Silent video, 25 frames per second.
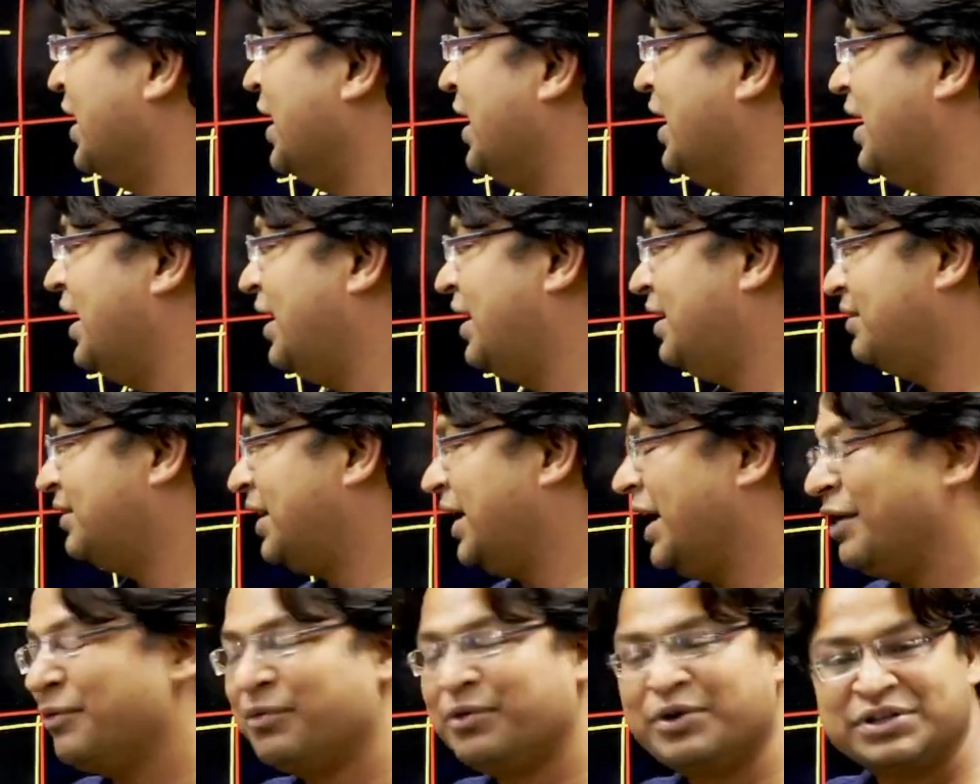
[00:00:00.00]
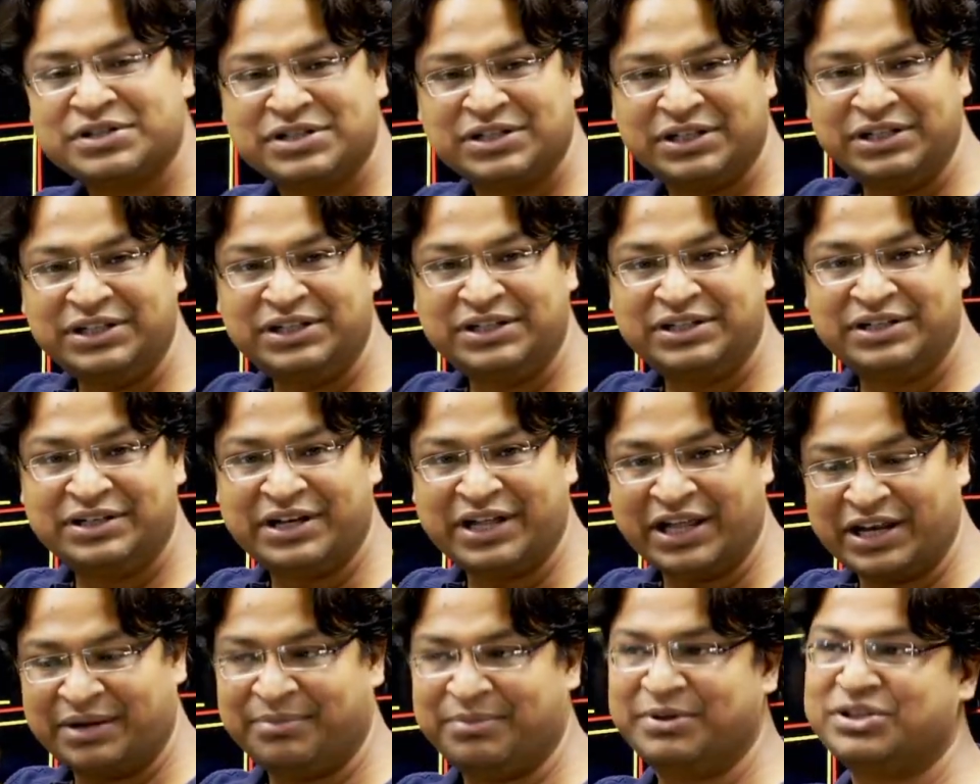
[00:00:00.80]
I was in
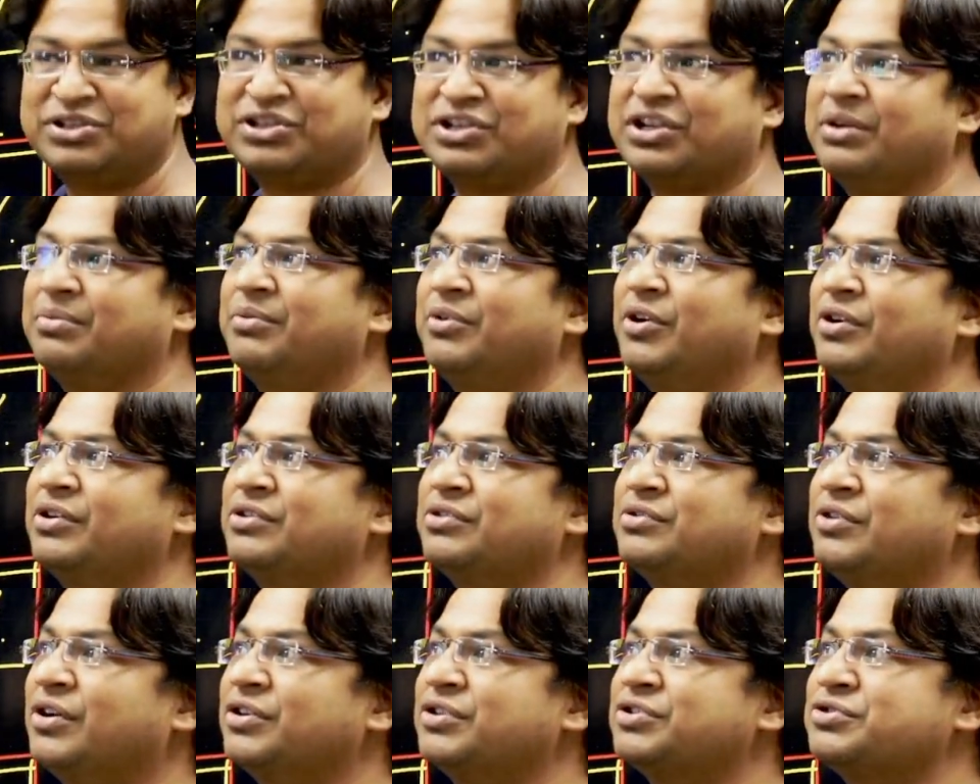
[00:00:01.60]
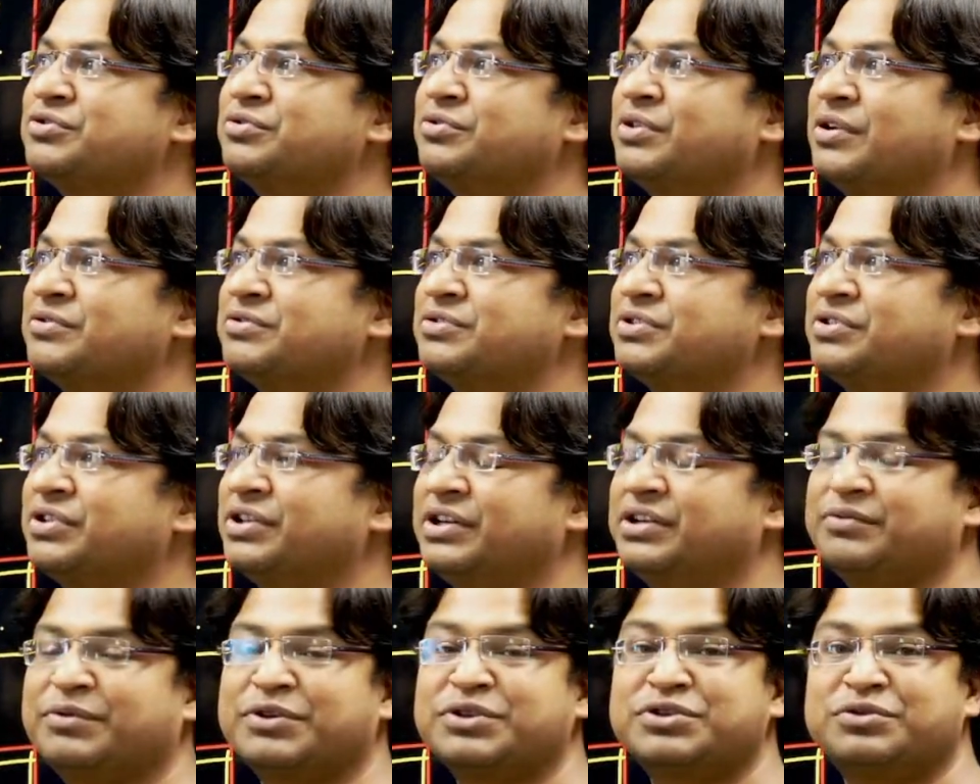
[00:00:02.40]
terrible shape. No, not 2003,
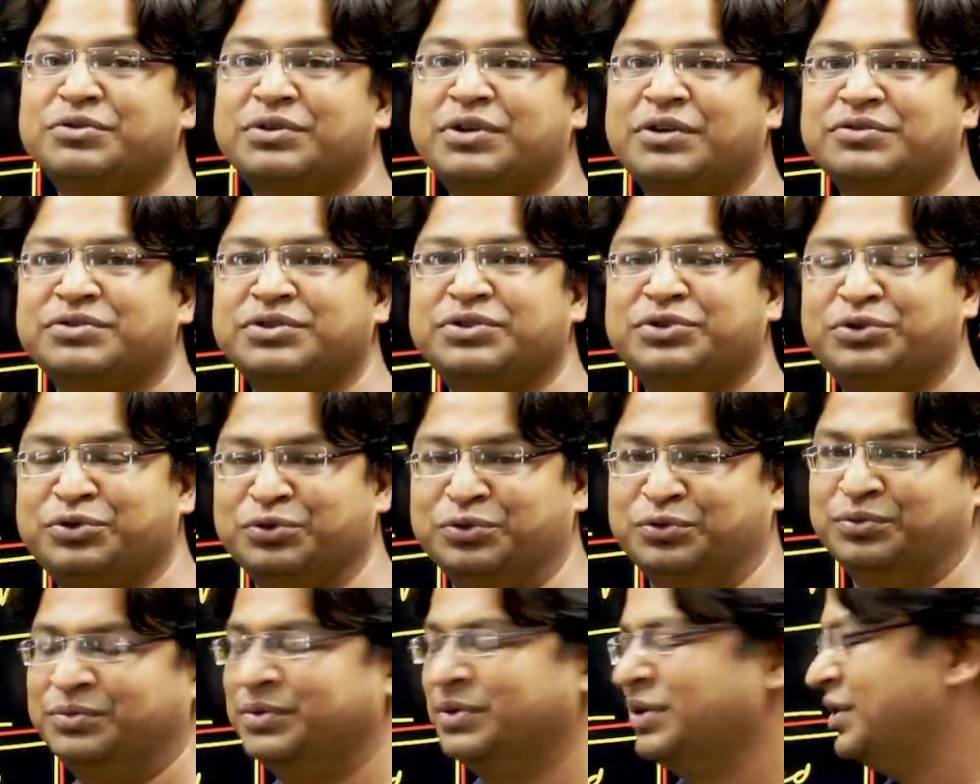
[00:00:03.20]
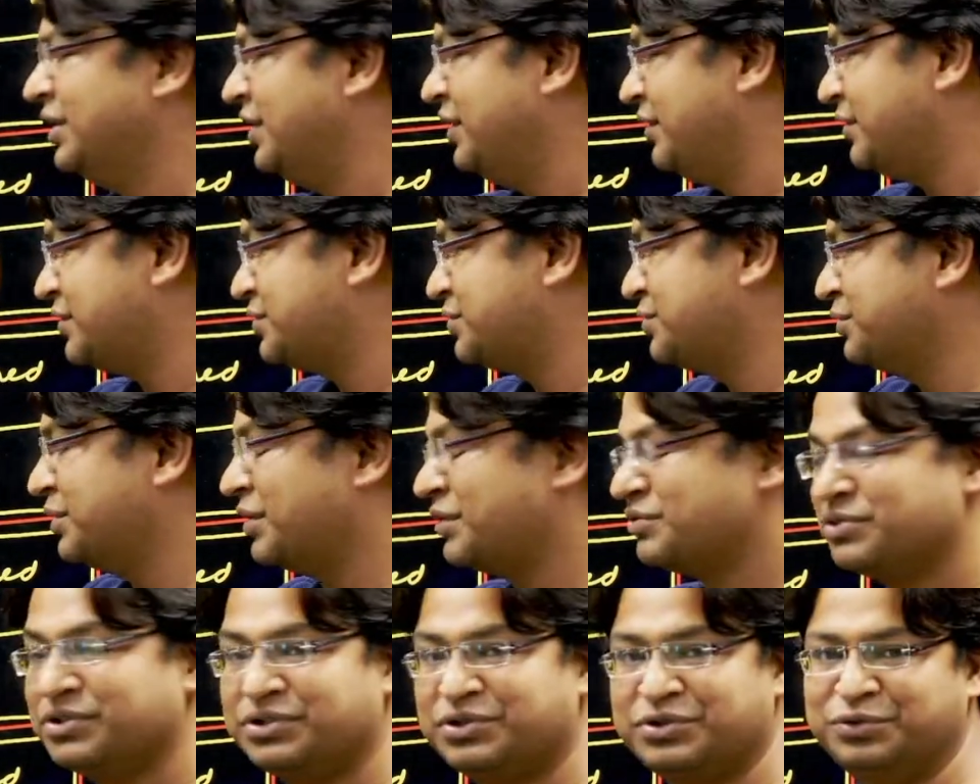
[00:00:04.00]
it was 2002. It was
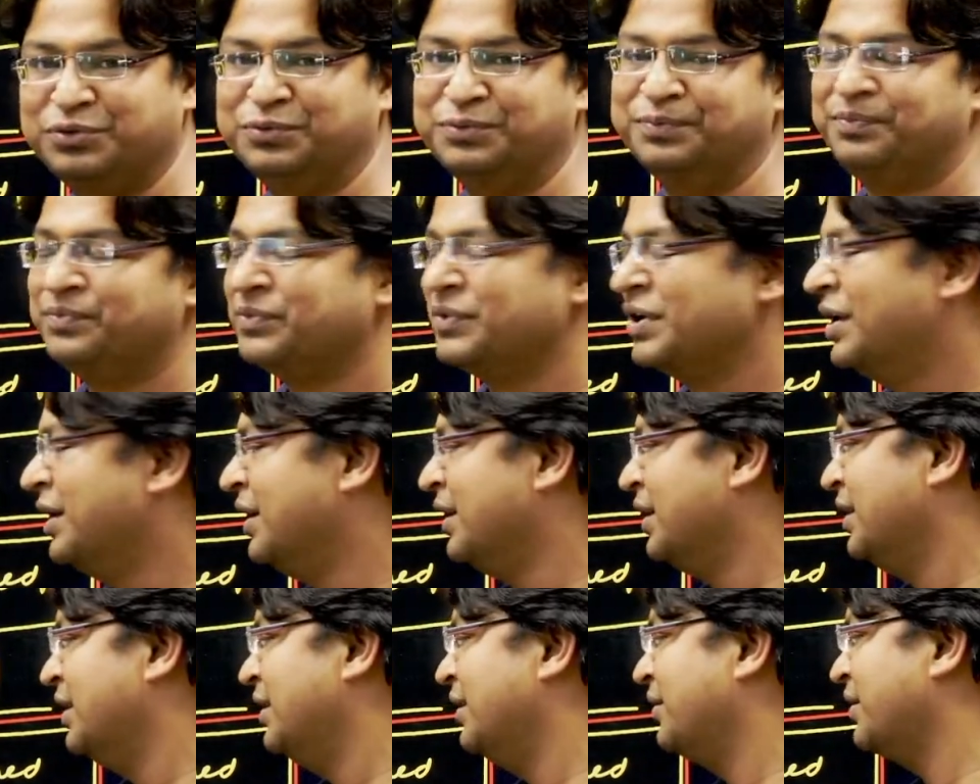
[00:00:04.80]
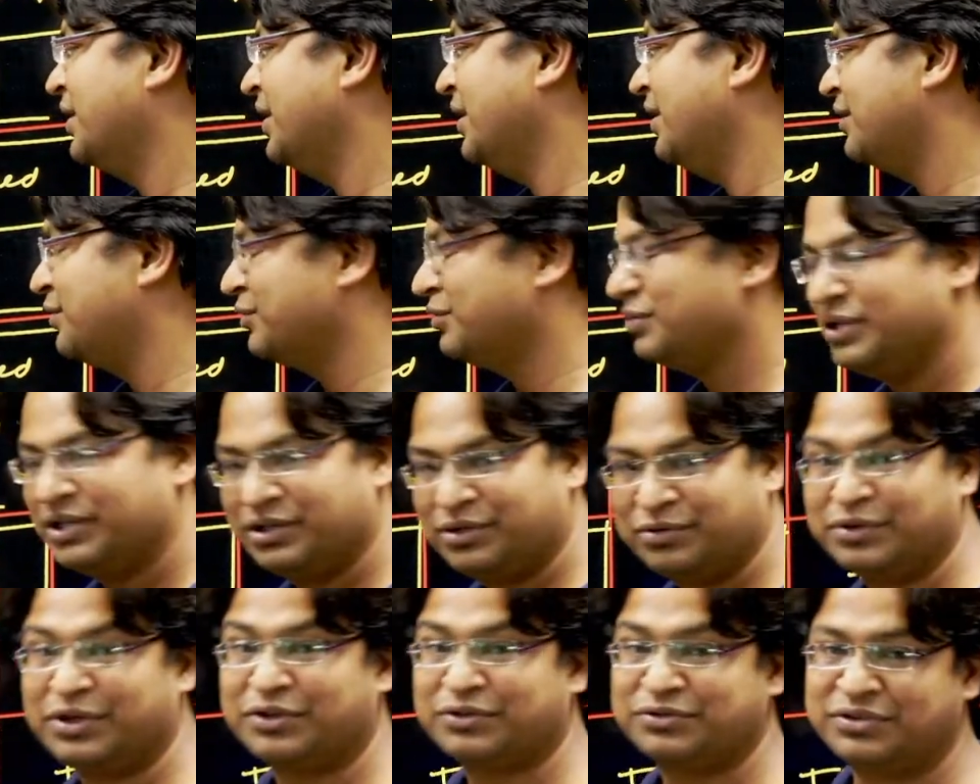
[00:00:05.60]
2002. Okay, in
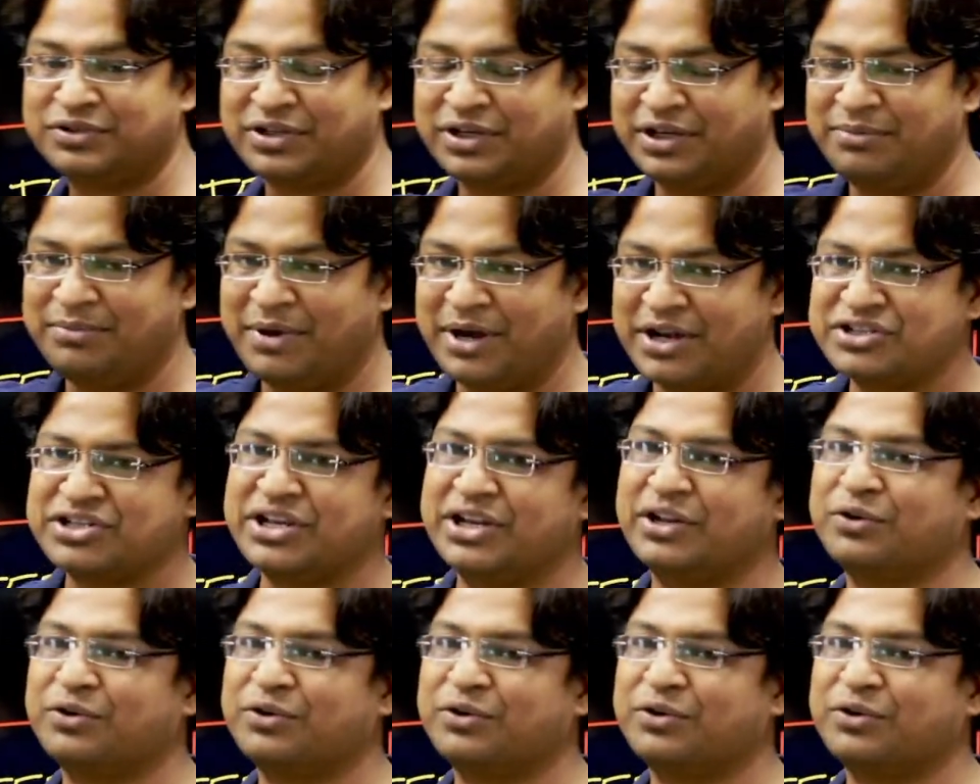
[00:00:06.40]
2003 March, I